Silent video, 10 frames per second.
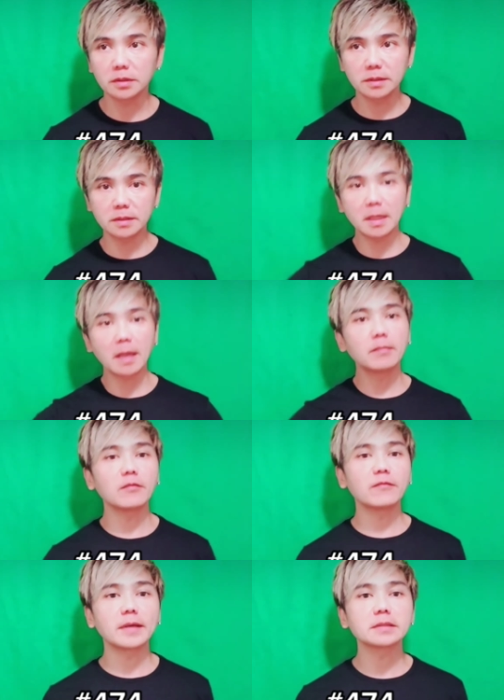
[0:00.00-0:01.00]
Hashtag
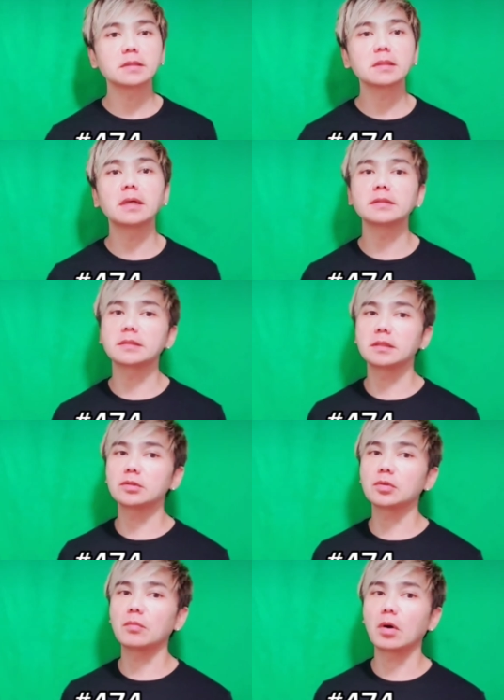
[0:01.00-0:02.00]
You can
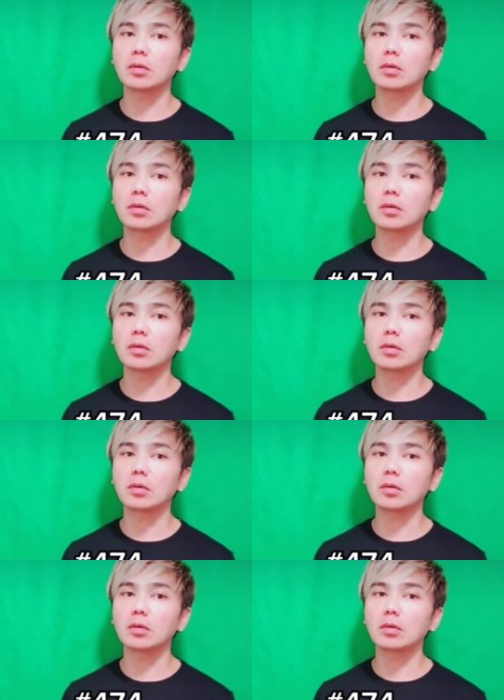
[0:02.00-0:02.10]
add